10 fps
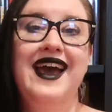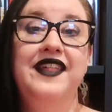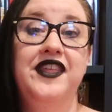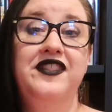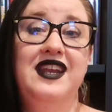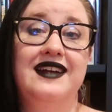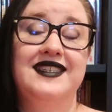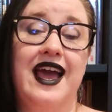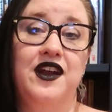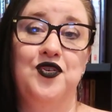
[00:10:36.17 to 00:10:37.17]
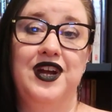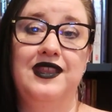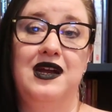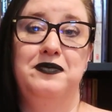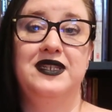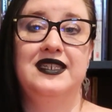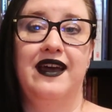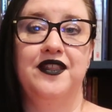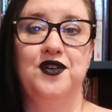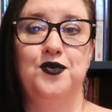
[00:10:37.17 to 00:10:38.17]
And then the next category that I put
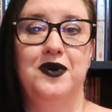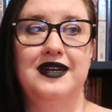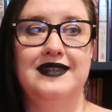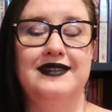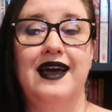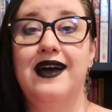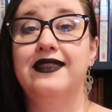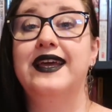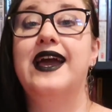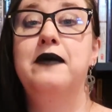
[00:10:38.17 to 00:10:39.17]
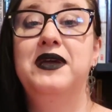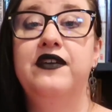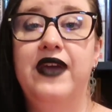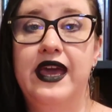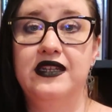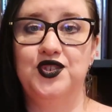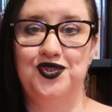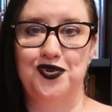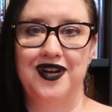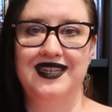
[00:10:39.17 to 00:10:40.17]
together was uh, like coming of age
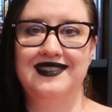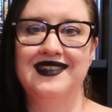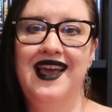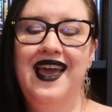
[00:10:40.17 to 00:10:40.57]
stories.